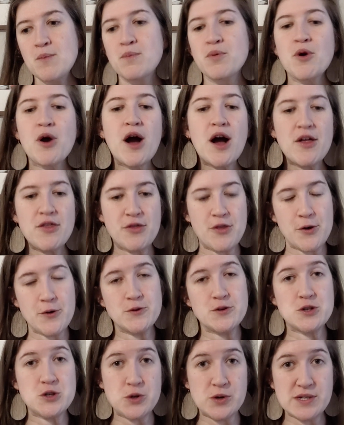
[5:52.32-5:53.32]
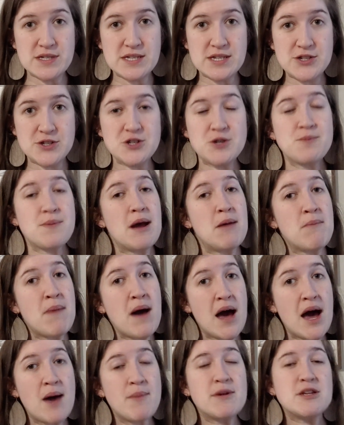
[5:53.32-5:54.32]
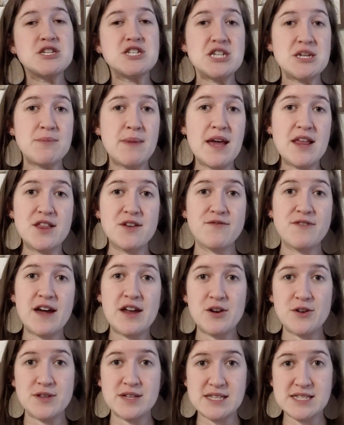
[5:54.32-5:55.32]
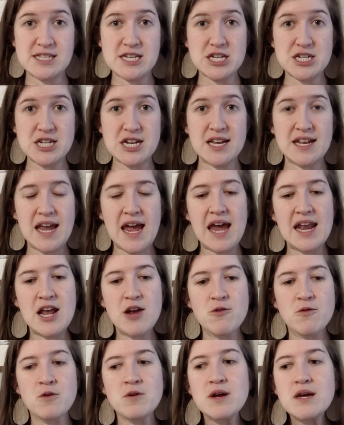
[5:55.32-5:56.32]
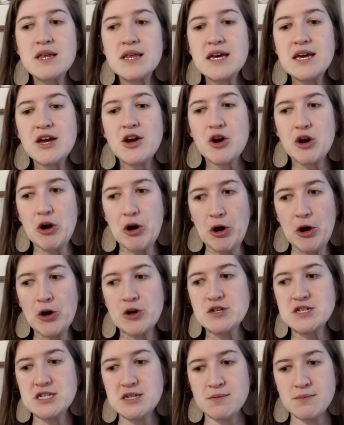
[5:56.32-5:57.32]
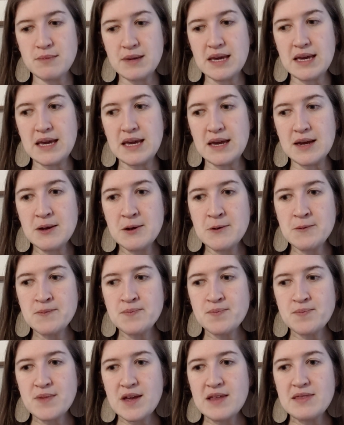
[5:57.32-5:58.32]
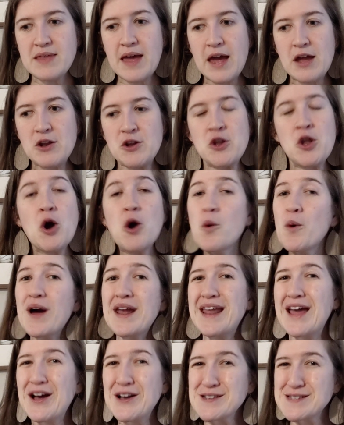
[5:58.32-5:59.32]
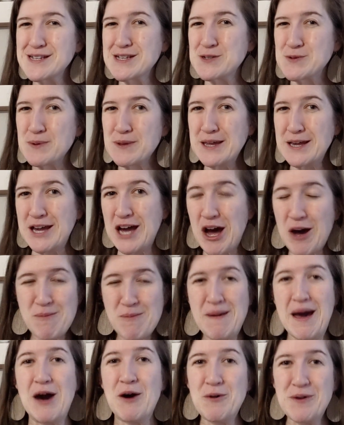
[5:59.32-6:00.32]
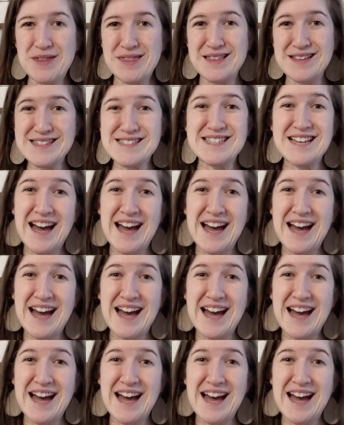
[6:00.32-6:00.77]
brought those choices to my mom, and she made the final decision. And it really occurred to me that no one else has really come out with this